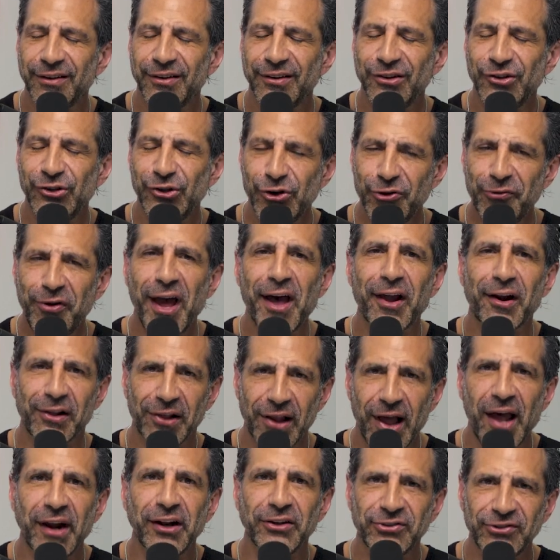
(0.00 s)
you've had a
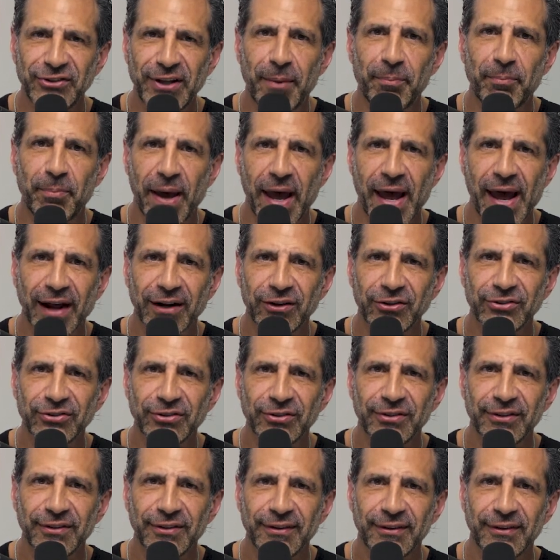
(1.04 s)
lot of
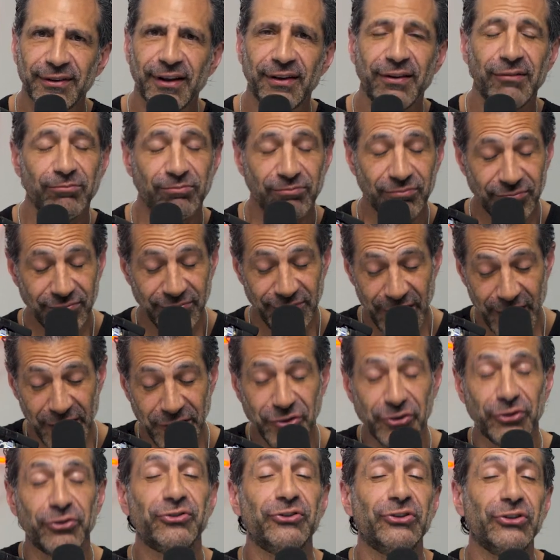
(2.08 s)
setbacks and
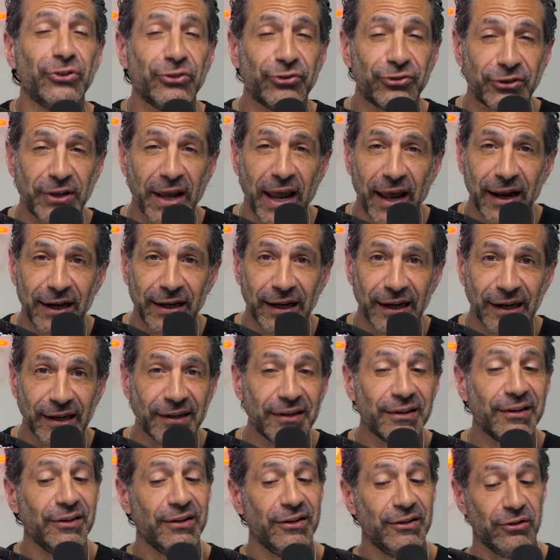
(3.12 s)
you're still standing.
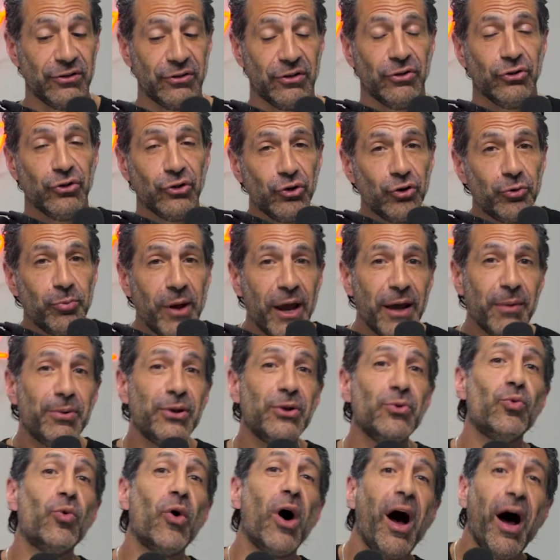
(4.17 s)
You may
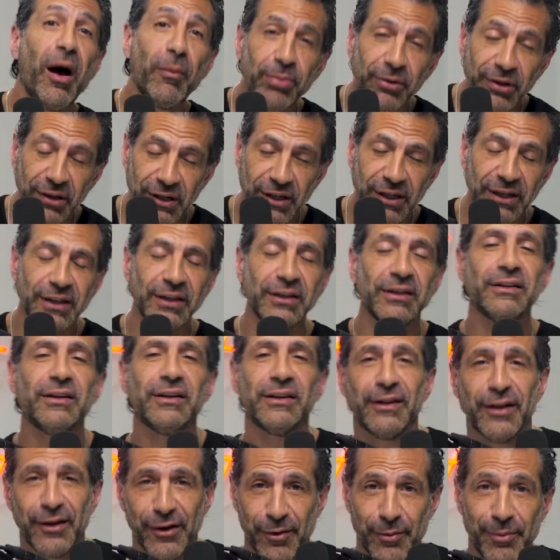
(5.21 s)
be wobbly,
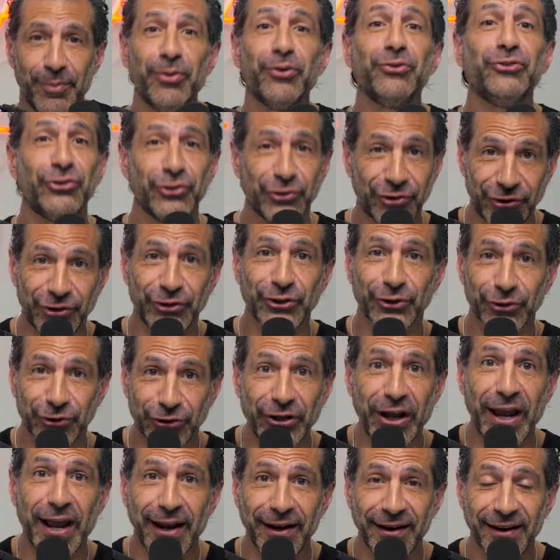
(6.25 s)
but you're still
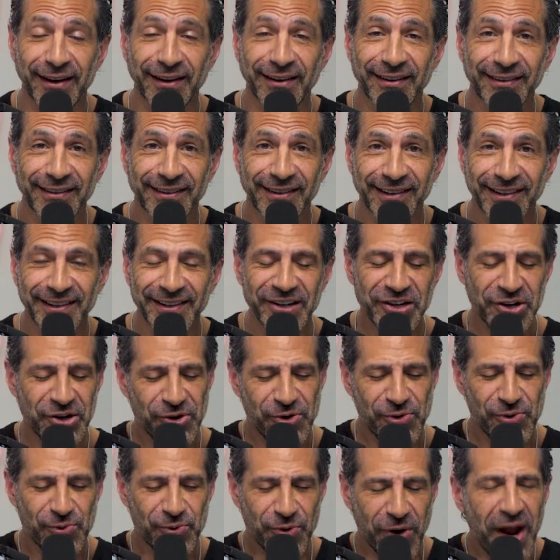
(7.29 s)
standing.
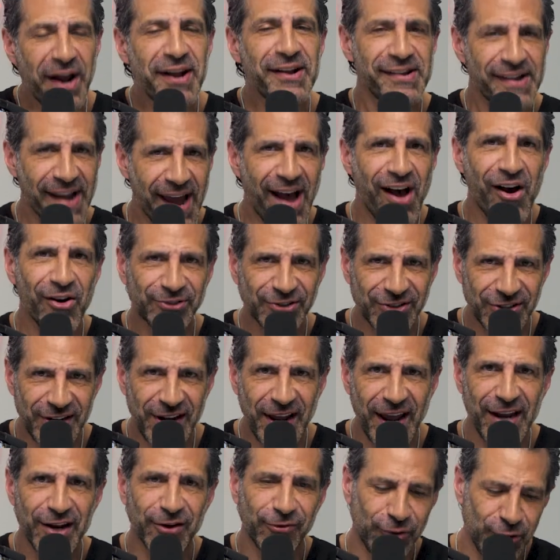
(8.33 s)
Right now,
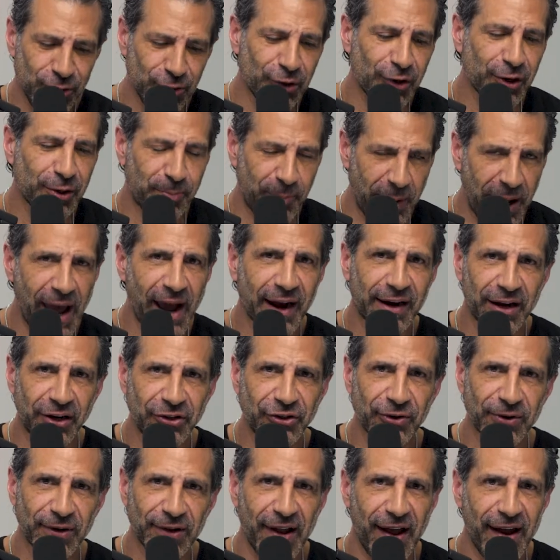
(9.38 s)
today, if you look back on
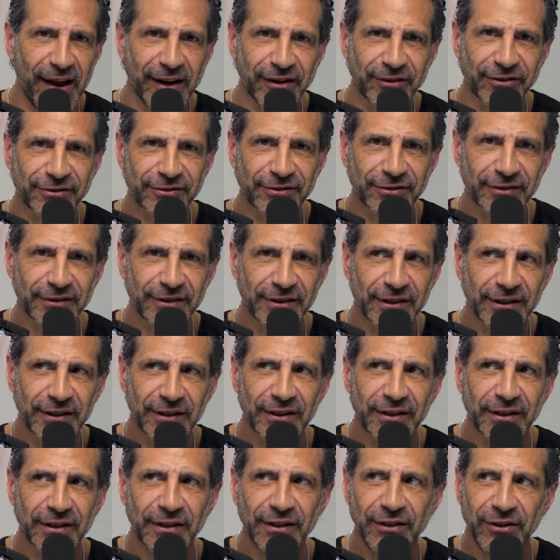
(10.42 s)
your life,
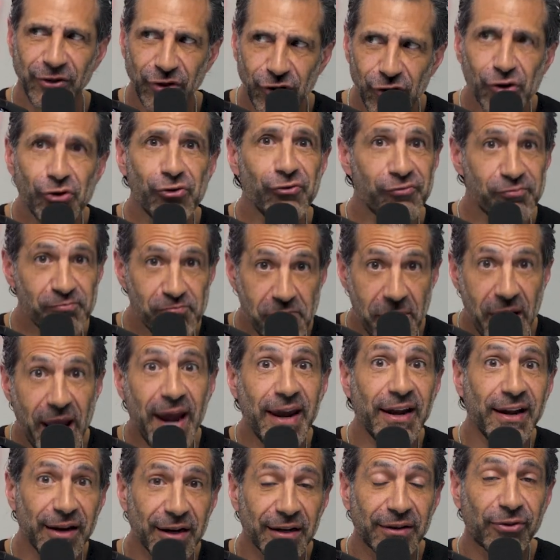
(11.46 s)
you've
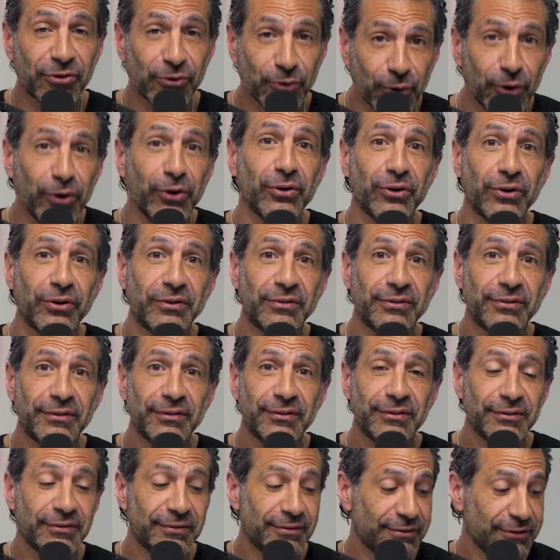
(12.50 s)
made it through
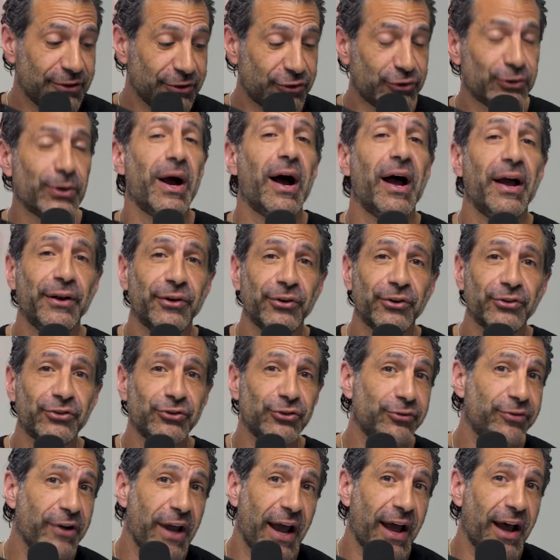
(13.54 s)
the trials
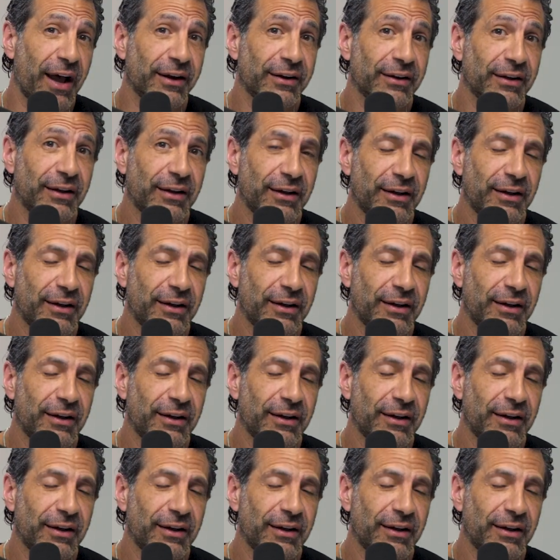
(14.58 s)
you've had.